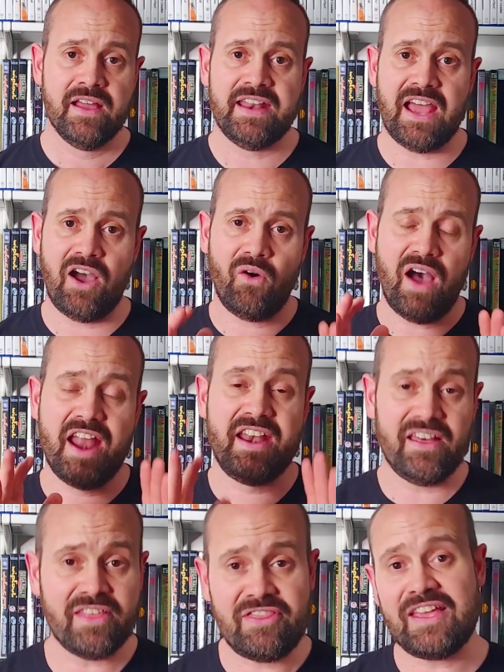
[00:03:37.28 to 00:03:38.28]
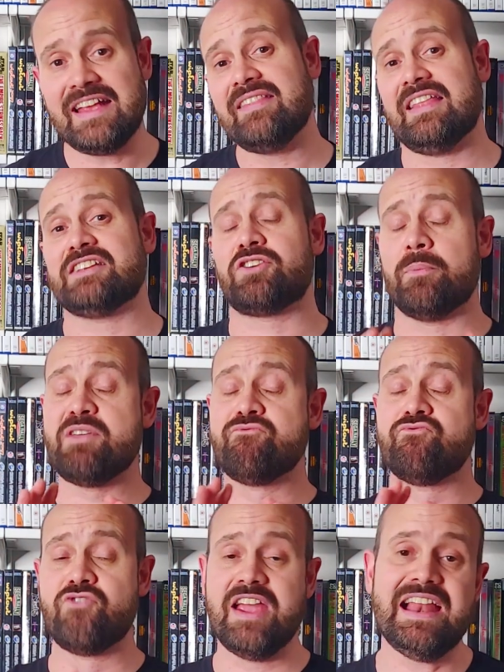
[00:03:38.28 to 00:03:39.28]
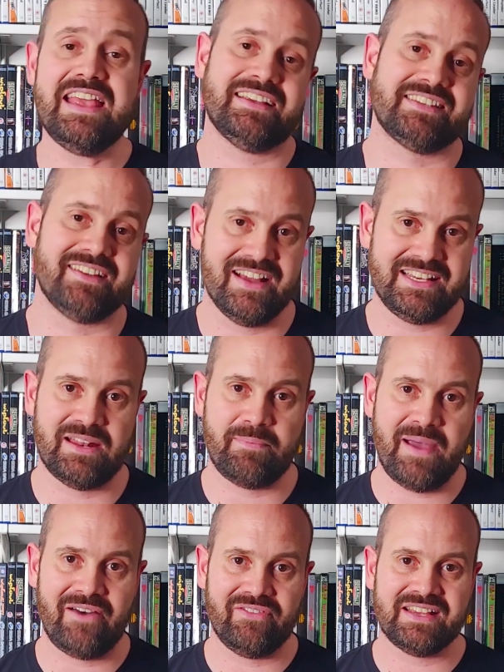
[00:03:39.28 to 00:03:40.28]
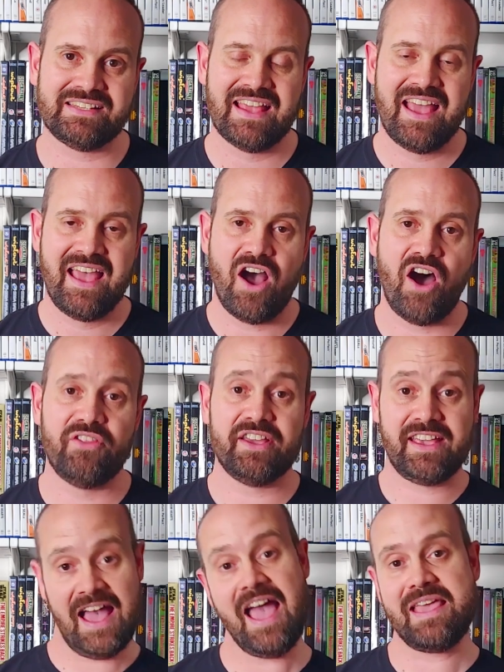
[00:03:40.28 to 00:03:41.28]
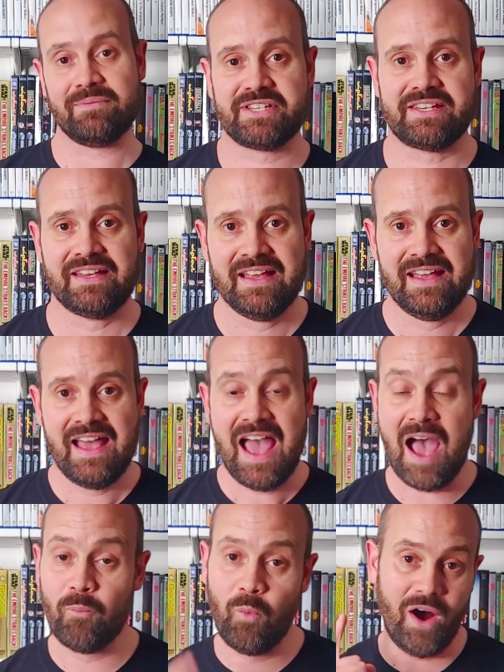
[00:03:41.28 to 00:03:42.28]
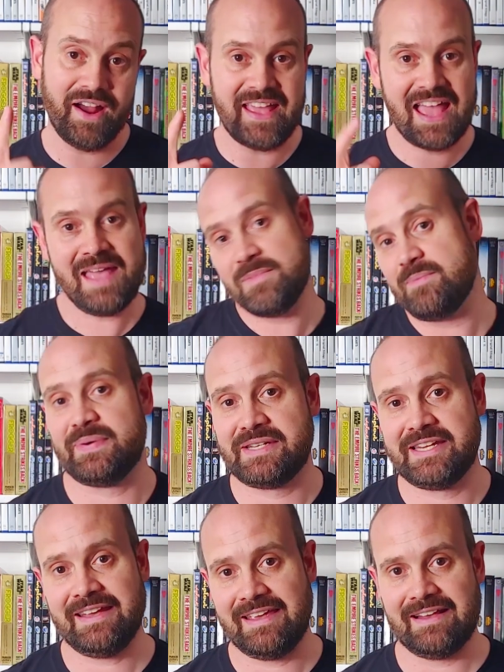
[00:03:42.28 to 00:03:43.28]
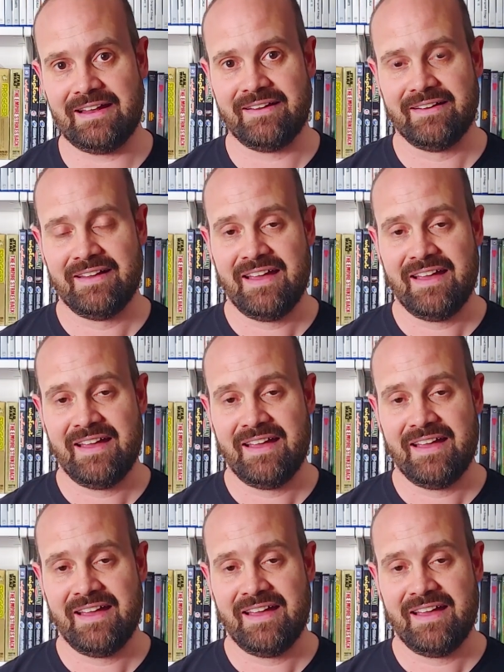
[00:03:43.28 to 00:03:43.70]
Now, another thing that's got me really excited about this are the games, and one game in particular.